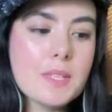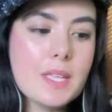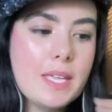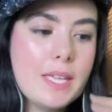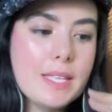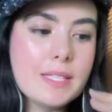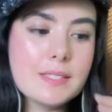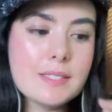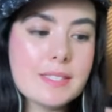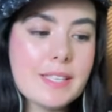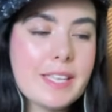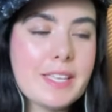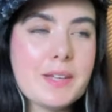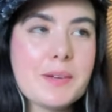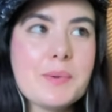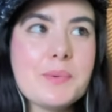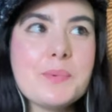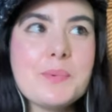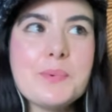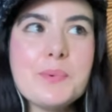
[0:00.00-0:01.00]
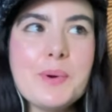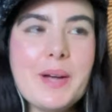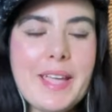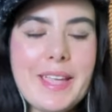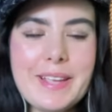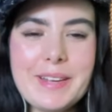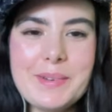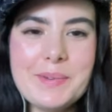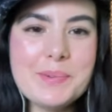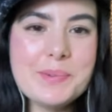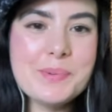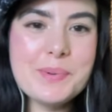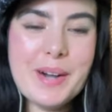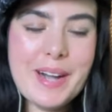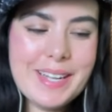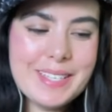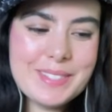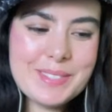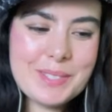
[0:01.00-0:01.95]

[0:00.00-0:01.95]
it's like, wait, what?